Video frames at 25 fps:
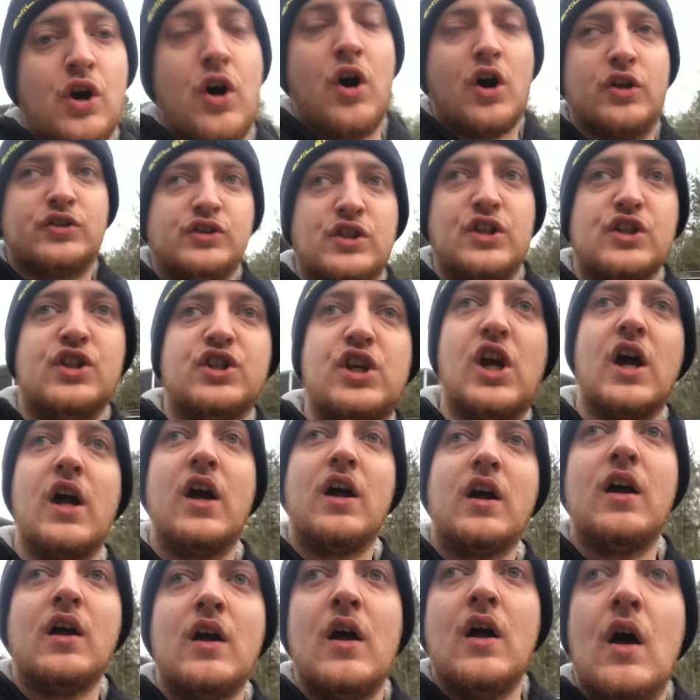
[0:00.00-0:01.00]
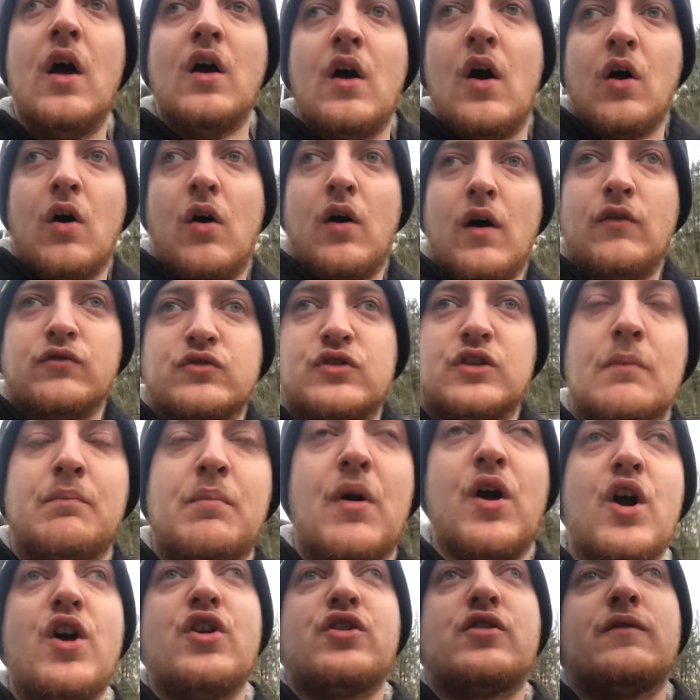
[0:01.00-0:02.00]
cottage. Well, obviously
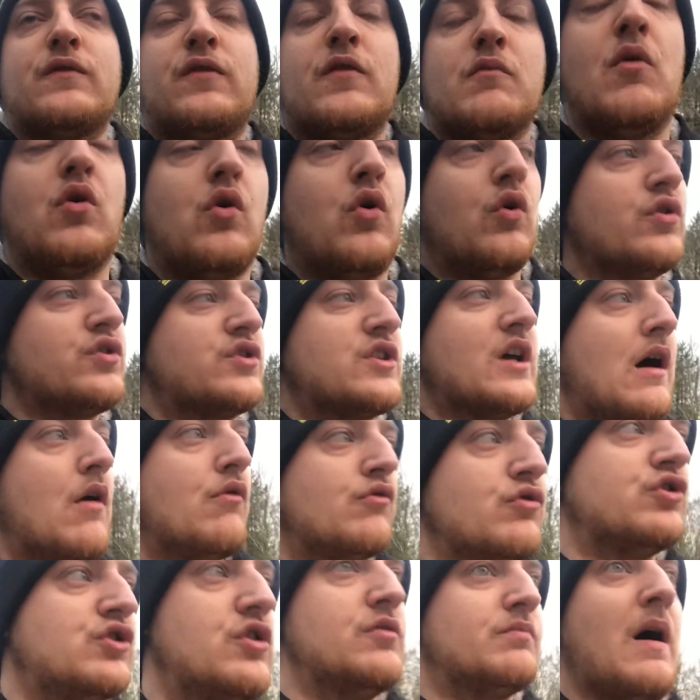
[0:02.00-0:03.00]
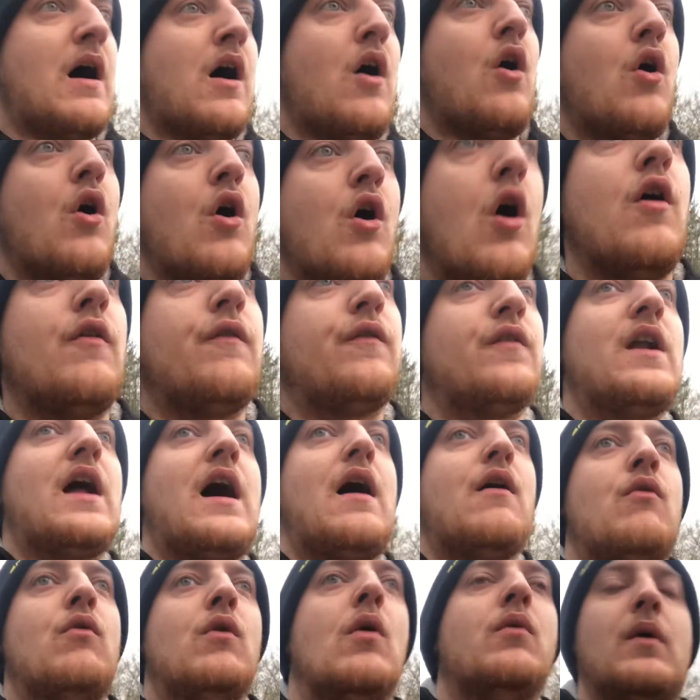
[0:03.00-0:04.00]
Burslem from Alton Towers is about half an
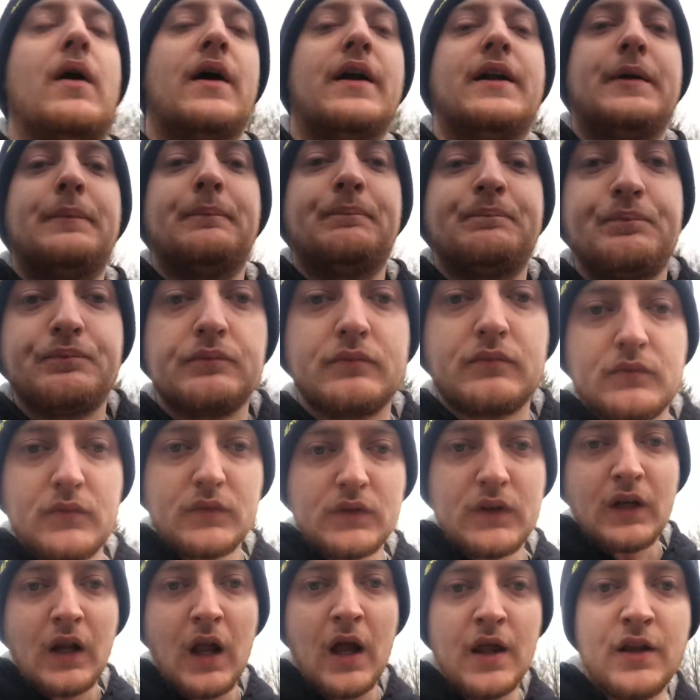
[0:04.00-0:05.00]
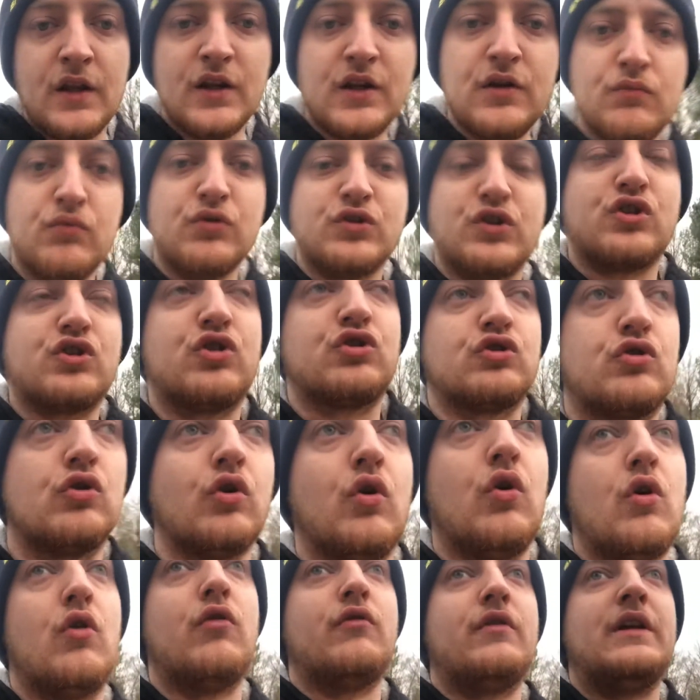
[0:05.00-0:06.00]
hour away, and there was a
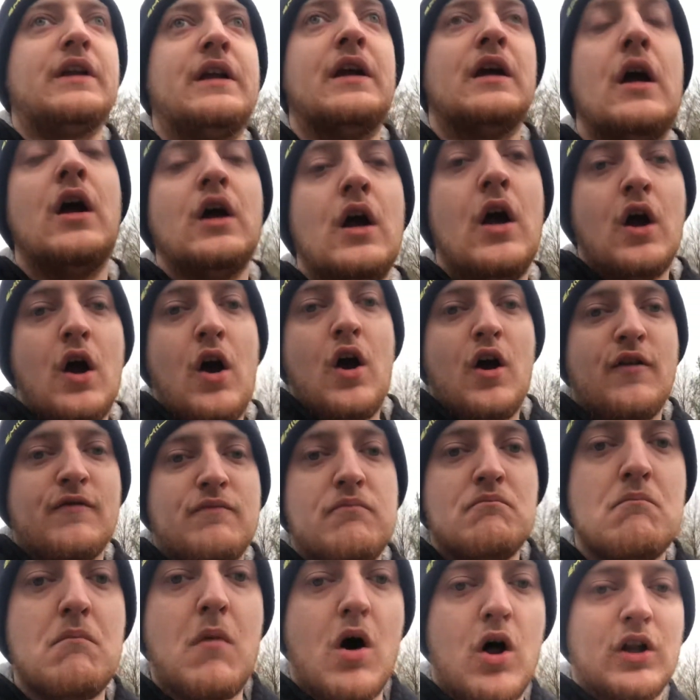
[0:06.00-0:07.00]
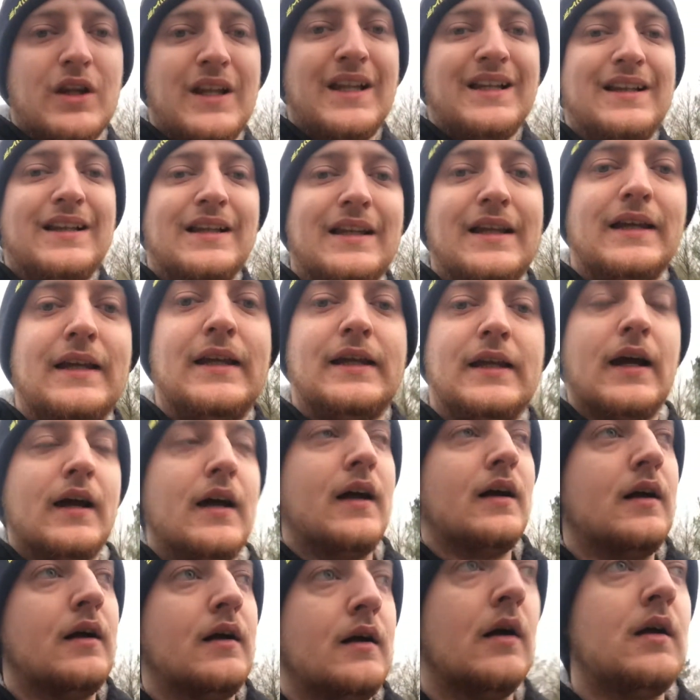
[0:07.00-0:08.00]
story of Molly Lee,
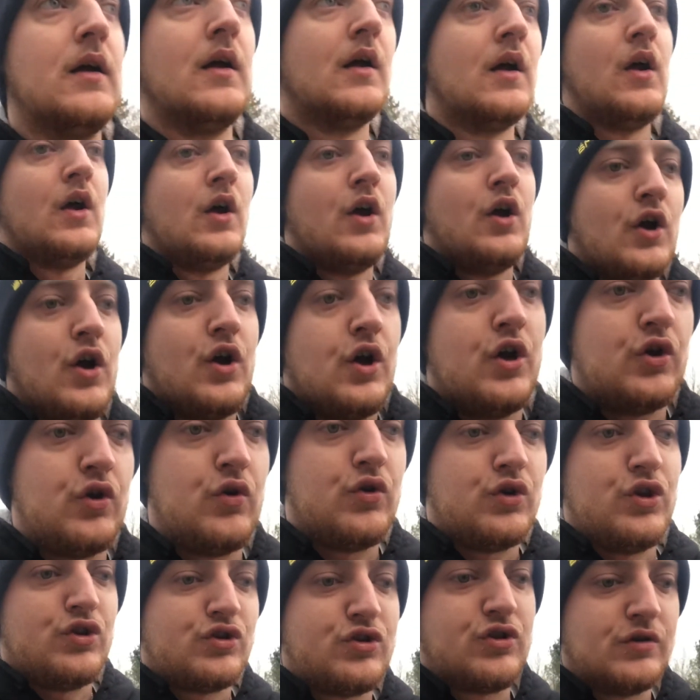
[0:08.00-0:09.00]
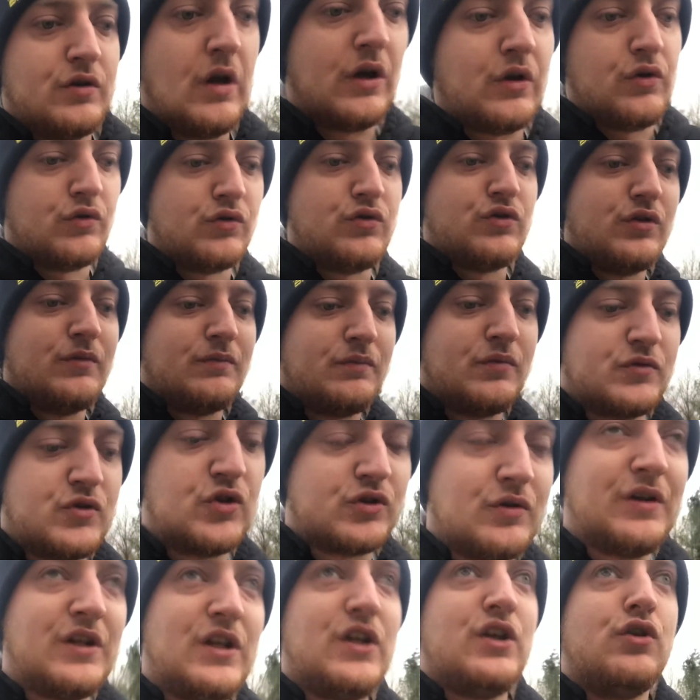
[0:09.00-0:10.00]
who
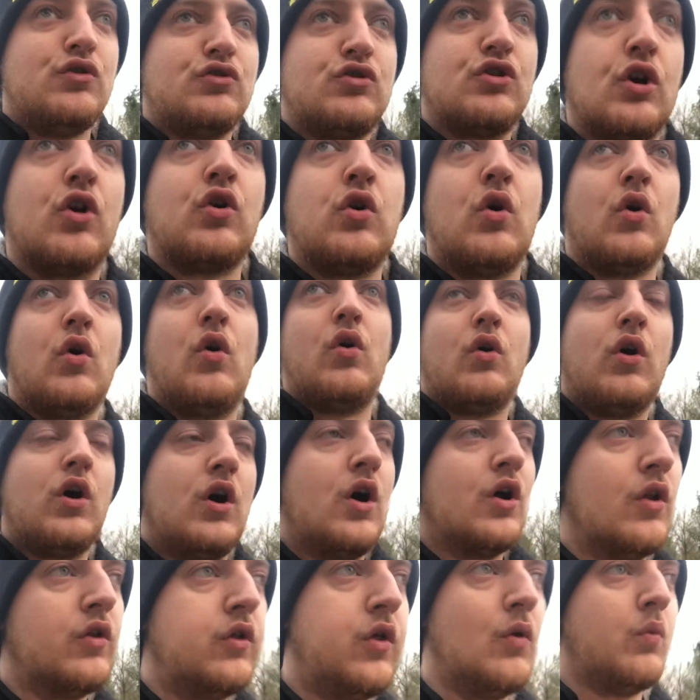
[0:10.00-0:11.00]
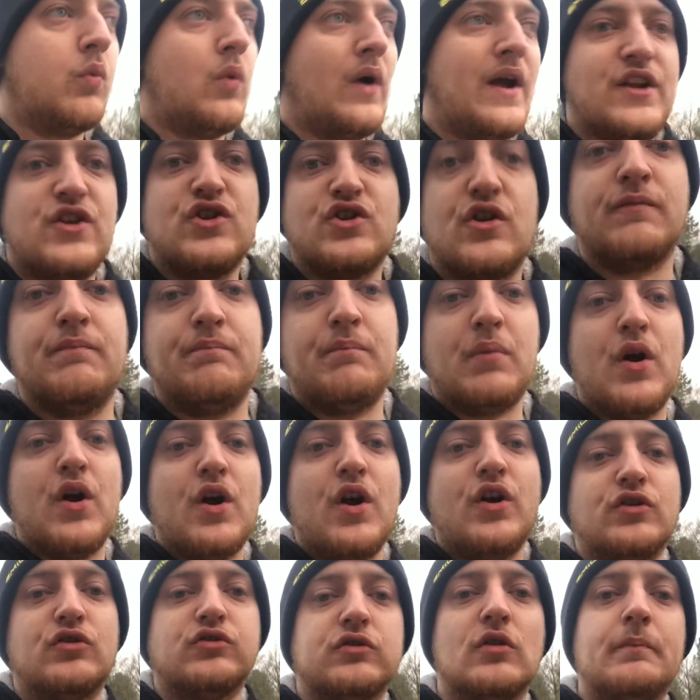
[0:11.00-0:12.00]
they used to call the Witch of
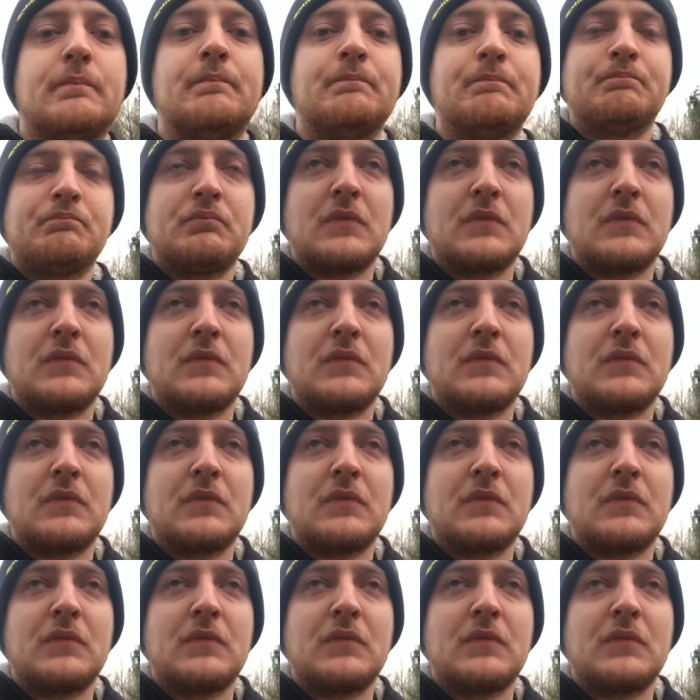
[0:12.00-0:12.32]
Burslem.